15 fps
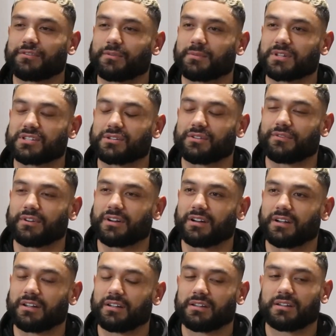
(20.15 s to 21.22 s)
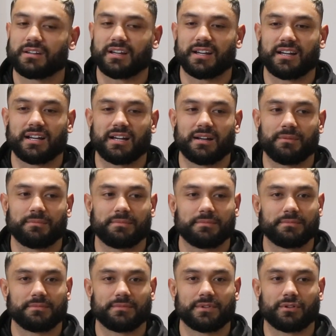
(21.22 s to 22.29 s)
myself, I thought
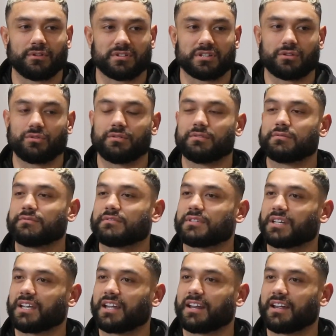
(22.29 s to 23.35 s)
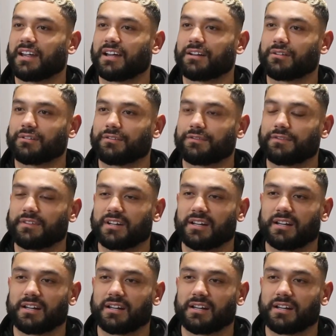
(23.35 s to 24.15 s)
it was good to get out of,